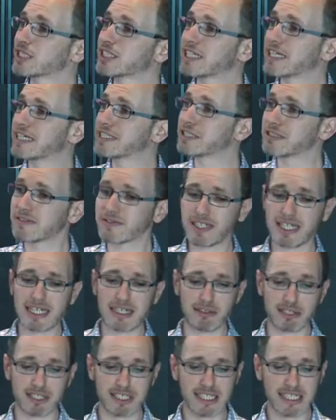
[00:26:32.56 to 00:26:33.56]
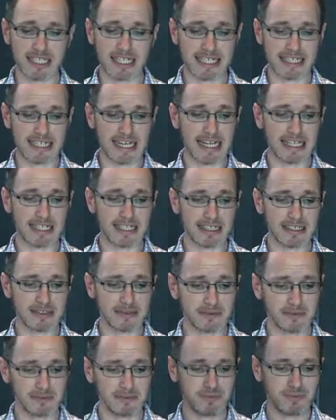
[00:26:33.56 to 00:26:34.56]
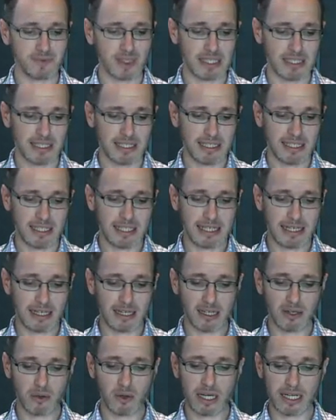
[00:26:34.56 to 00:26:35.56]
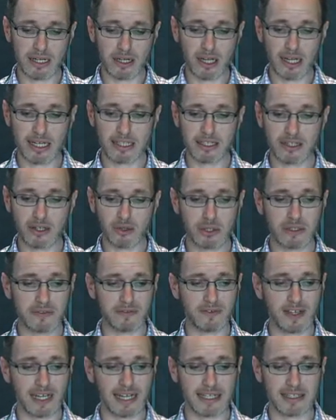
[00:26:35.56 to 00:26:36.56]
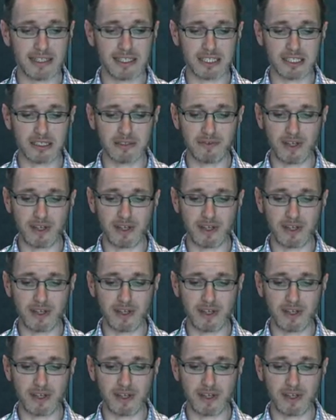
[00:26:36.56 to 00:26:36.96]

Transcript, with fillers: the standard of care a decade later. Uh, I quite like the look of this